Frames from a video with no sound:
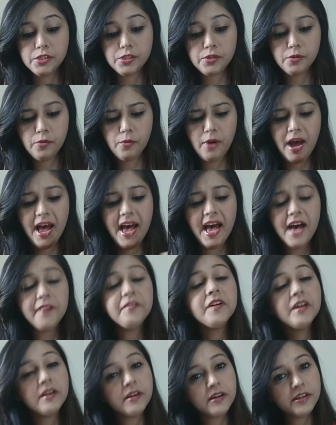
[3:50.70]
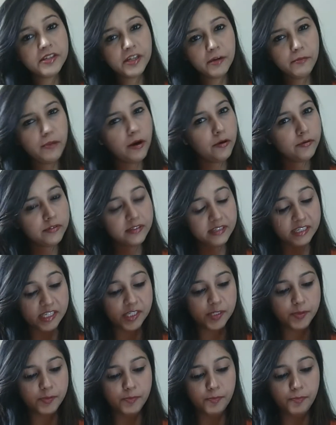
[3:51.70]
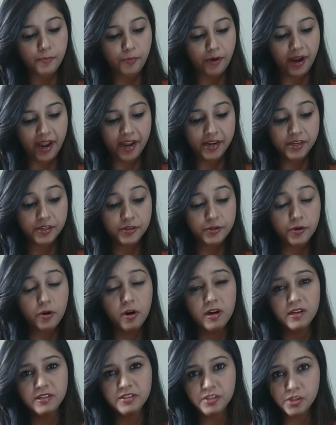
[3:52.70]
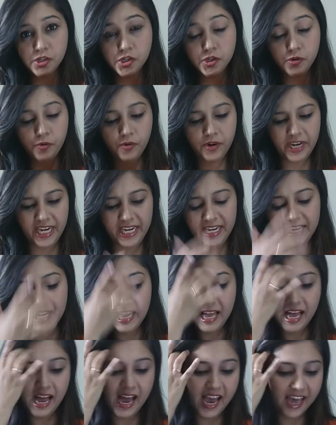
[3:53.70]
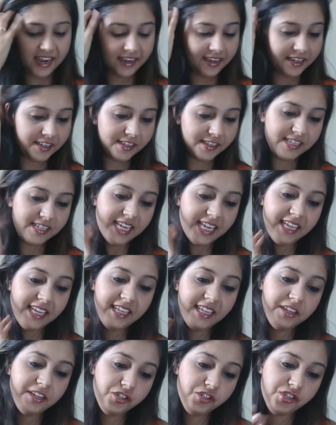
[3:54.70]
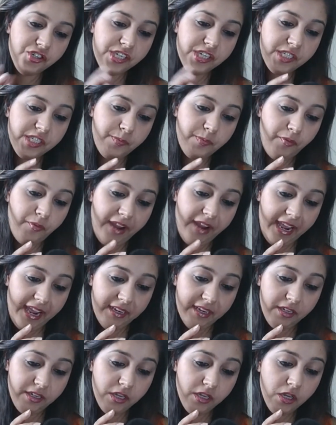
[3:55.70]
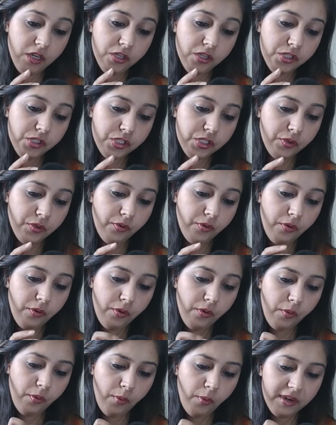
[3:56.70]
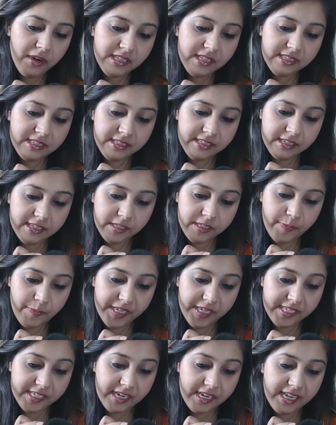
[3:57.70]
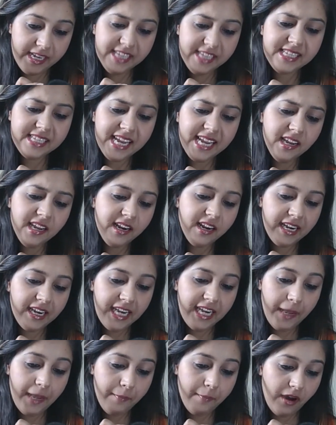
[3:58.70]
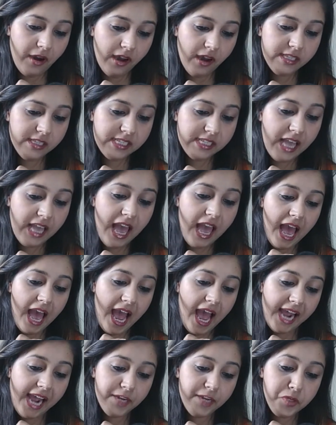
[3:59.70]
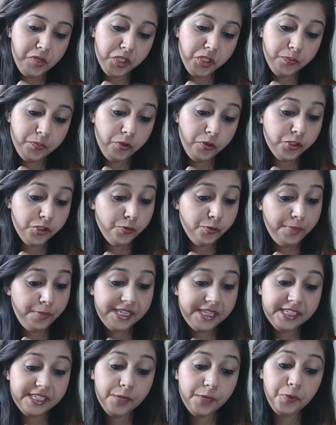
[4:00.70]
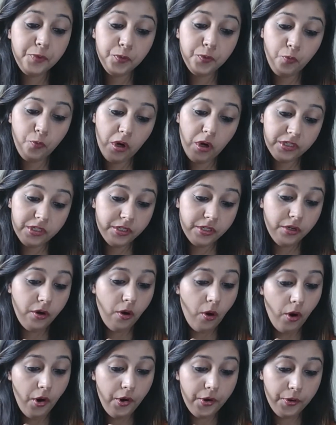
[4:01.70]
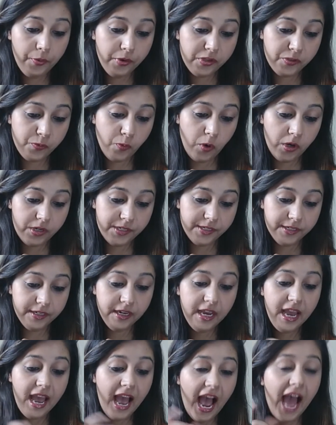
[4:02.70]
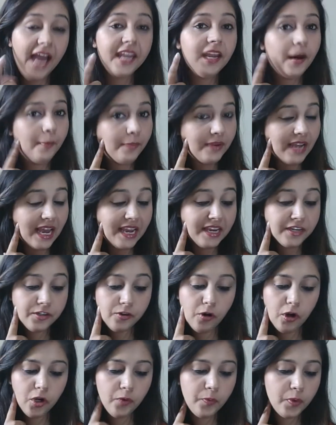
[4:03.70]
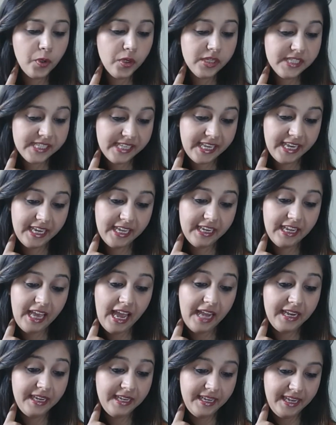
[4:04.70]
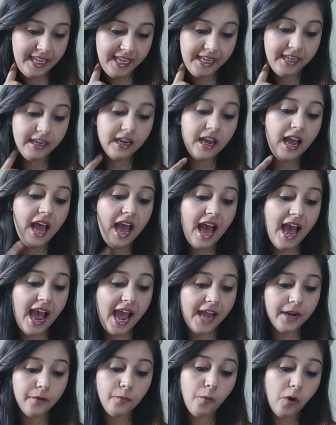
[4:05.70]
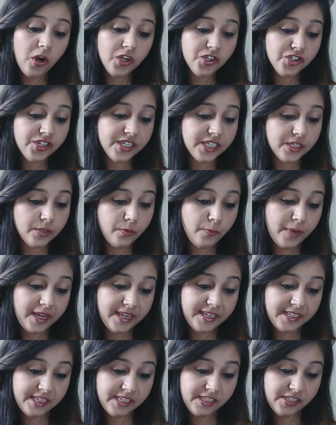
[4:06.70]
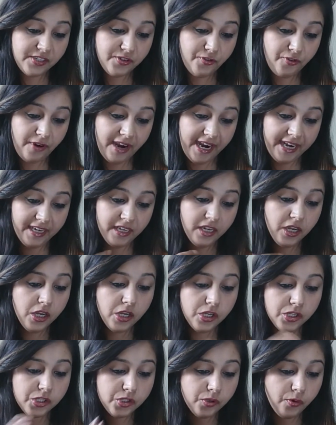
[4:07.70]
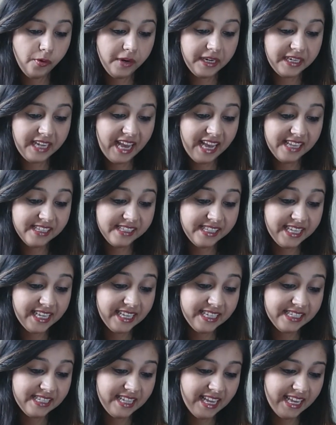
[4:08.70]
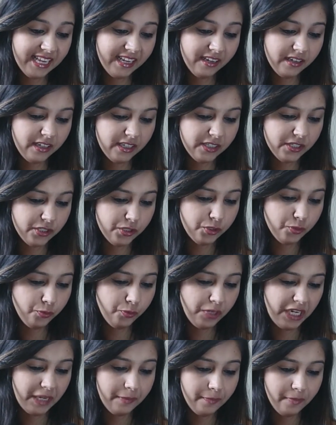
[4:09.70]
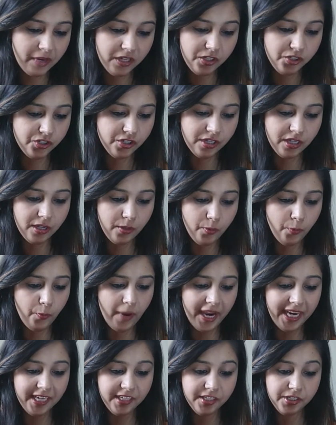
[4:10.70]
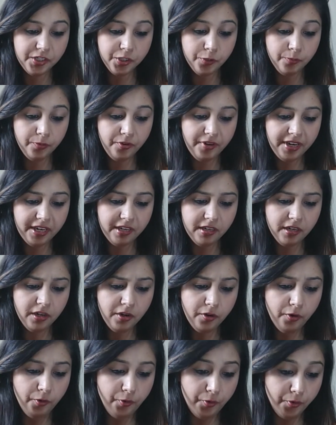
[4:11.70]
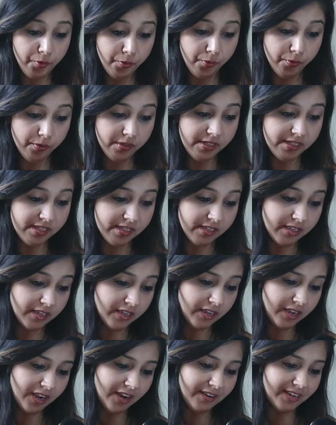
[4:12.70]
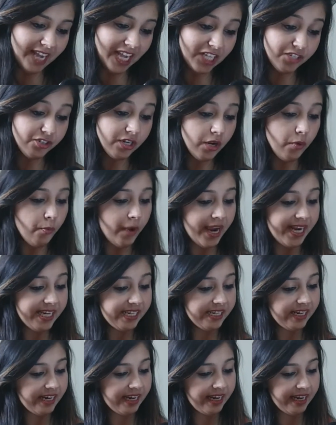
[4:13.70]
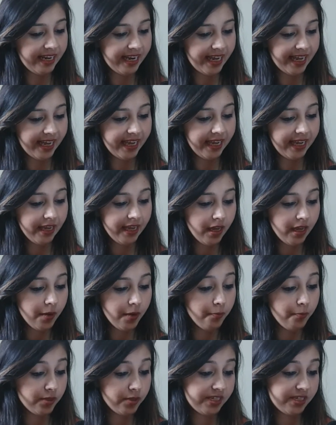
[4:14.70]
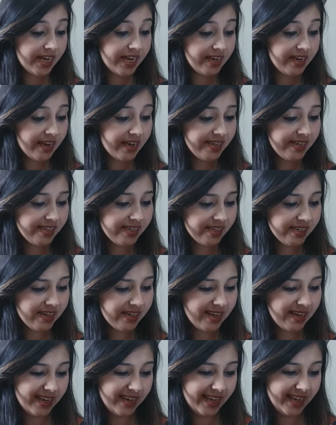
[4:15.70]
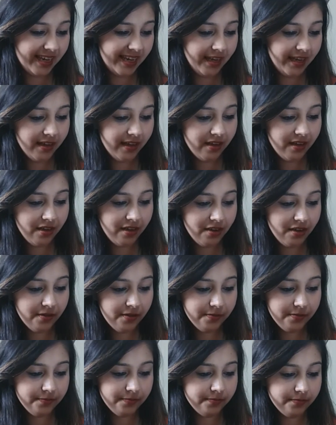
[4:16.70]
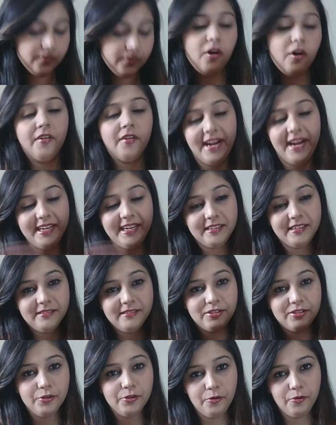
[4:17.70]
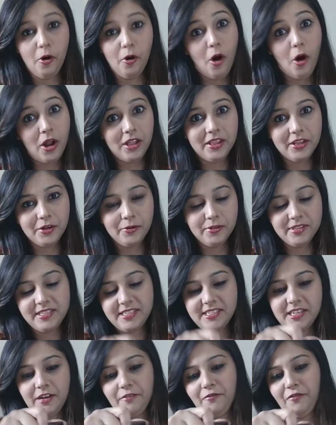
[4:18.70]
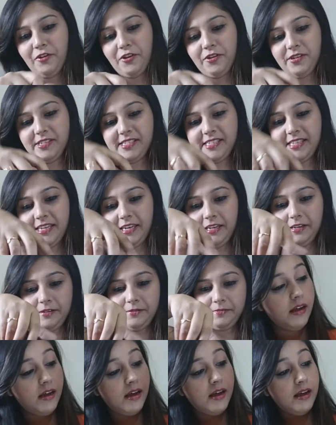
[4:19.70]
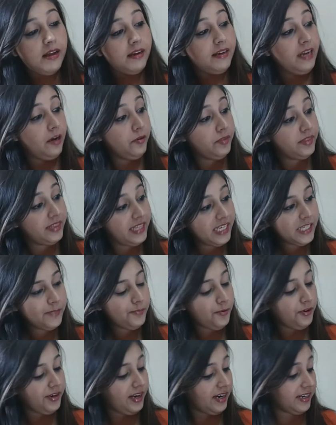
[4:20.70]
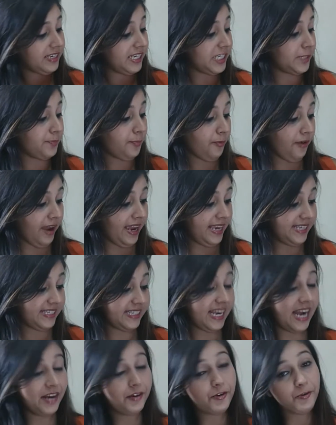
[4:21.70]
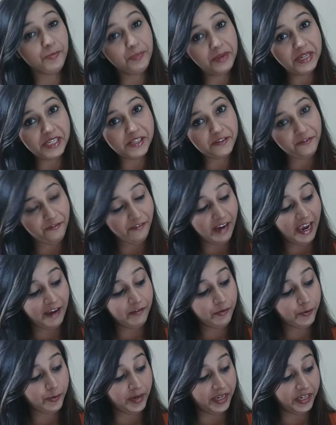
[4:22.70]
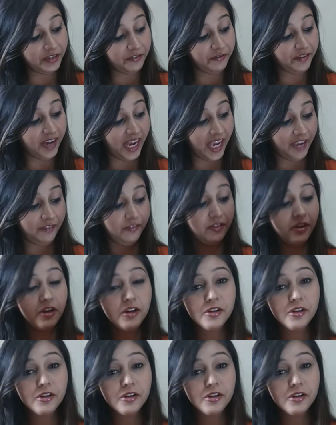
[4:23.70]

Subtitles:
So I have heard about this brand called Tajori and it is like an indigenous brand. So what is this basically? It's like a clay mask and you're supposed to mix it with water or rose water and apply it all over your skin and neck and wash it when it is dry. So it has things like kasturi manjal, white turmeric roots, natural white clay, botanite clay. Alright, so all the good stuff for your skin. Now this product is priced at rupees 525.